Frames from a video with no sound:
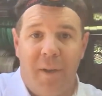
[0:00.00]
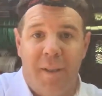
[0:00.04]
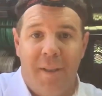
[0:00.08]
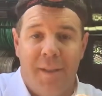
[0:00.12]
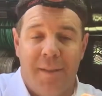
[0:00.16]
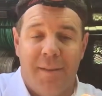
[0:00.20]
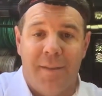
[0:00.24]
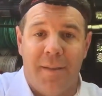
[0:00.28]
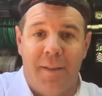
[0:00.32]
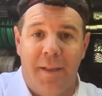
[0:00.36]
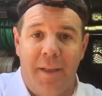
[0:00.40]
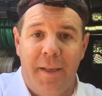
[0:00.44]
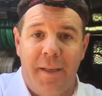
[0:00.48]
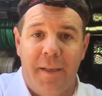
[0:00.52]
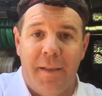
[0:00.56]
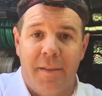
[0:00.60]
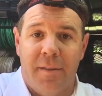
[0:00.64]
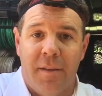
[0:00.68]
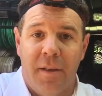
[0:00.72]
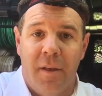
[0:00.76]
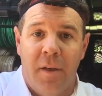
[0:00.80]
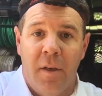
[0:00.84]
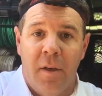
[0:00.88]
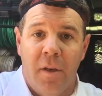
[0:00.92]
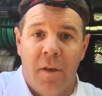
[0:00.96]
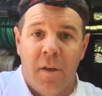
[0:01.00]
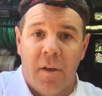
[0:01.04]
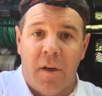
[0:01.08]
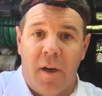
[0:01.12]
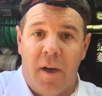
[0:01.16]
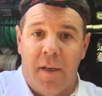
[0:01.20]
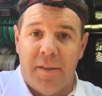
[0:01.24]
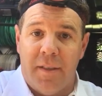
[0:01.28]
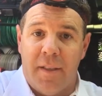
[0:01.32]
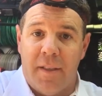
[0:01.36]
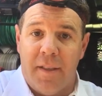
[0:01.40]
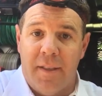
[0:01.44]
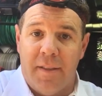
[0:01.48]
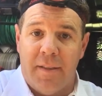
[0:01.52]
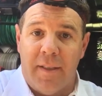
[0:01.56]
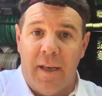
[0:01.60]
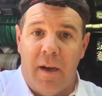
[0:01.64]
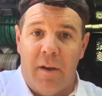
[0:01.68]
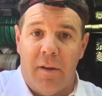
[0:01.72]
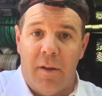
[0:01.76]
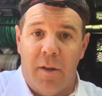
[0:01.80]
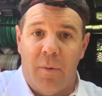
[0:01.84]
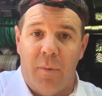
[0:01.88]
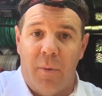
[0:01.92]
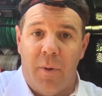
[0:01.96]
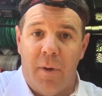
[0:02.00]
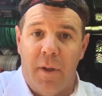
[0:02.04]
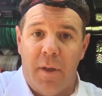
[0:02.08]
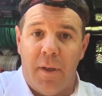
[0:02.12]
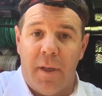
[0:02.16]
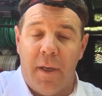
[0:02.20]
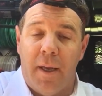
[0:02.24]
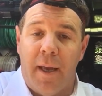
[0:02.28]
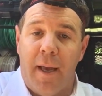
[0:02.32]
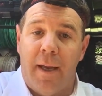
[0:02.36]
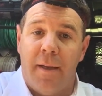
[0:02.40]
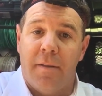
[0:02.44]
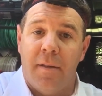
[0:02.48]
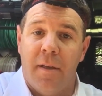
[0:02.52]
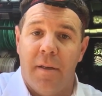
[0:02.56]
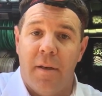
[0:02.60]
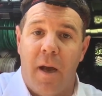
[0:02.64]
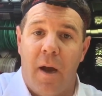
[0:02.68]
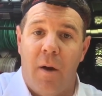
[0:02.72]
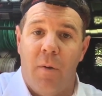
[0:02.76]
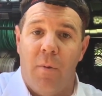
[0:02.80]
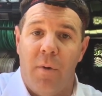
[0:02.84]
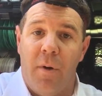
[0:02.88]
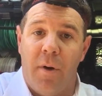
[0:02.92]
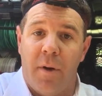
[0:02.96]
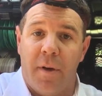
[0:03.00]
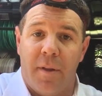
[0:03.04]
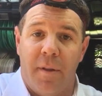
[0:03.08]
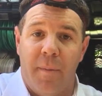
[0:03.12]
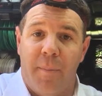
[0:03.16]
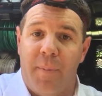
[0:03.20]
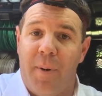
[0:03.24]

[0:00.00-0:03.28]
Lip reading: of these links causing this outlet we're looking at to not work. The